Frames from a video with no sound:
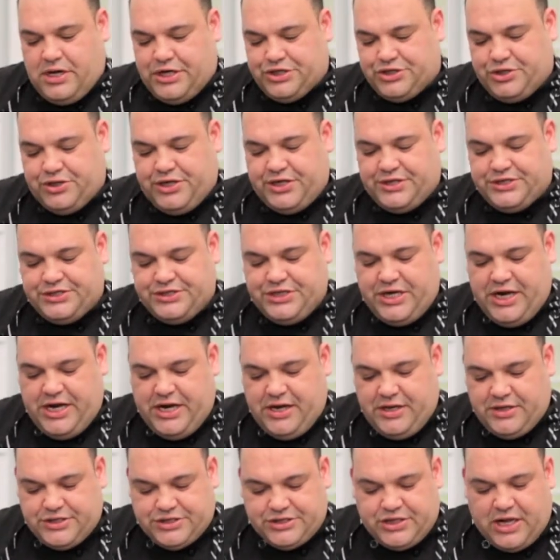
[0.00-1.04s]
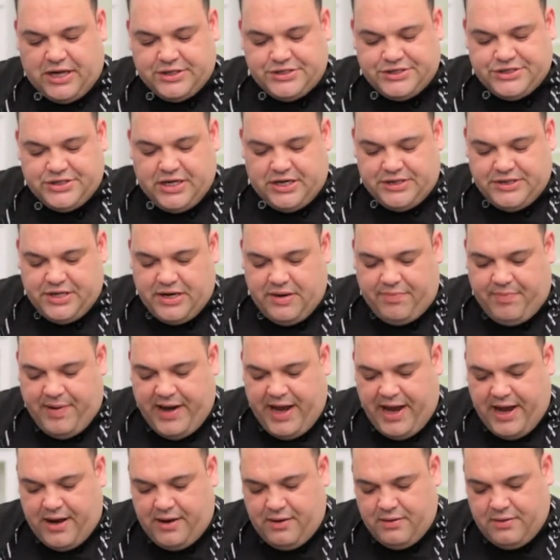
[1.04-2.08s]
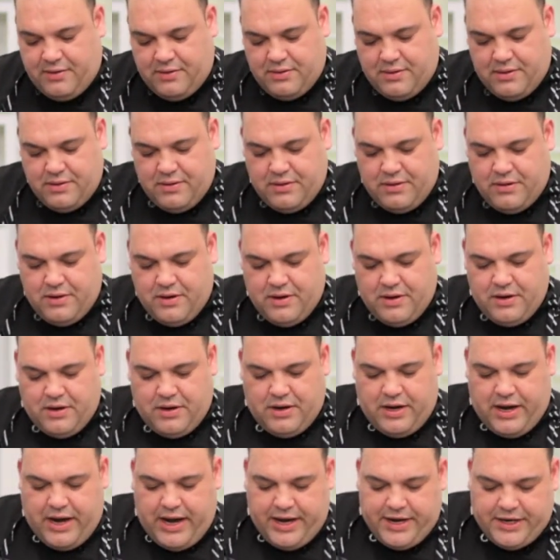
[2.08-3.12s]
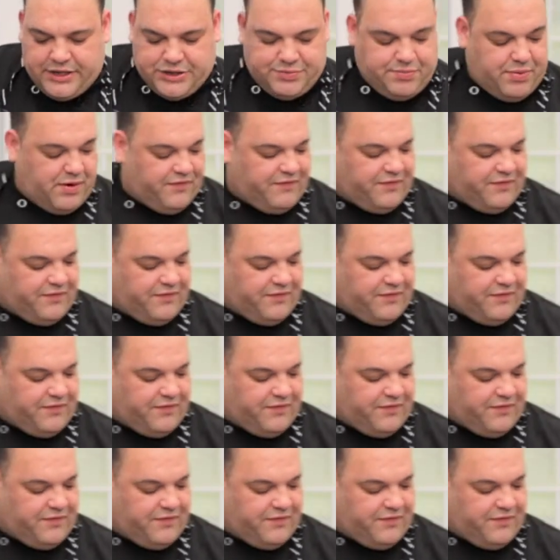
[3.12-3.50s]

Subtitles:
As you can see, it's not stuck to the pan, and it's